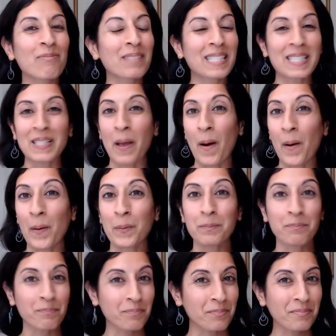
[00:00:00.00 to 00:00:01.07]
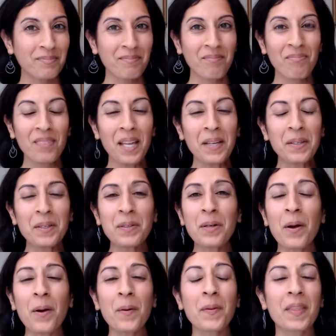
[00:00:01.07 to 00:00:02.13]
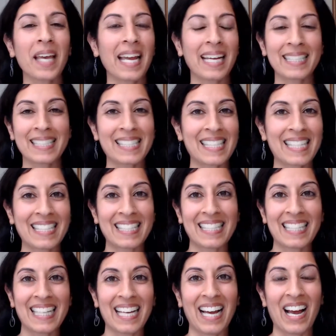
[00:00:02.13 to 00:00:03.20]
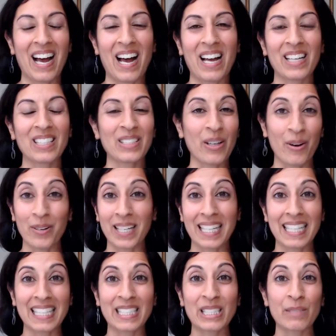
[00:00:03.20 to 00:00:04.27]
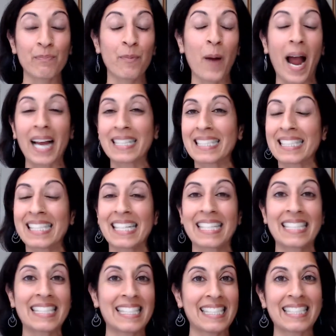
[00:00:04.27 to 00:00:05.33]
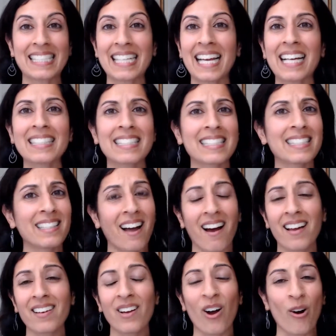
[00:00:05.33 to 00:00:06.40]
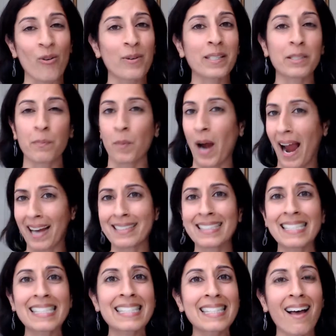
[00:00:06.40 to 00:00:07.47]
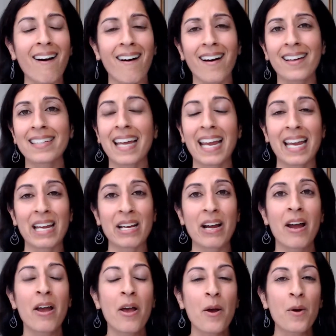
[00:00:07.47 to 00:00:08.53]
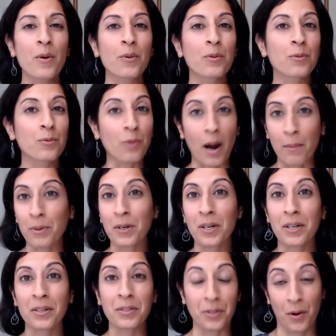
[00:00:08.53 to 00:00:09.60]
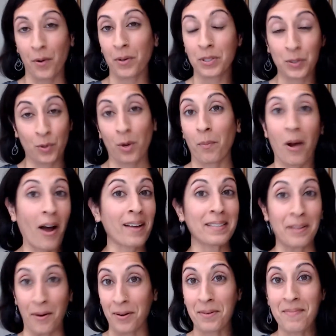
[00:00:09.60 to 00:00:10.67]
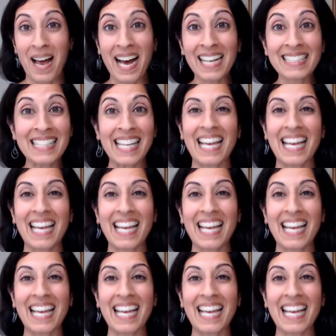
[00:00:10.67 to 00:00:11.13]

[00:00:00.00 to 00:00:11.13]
So, the ancient yogis practicing in India did not always practice on a rubber store-bought yoga mat.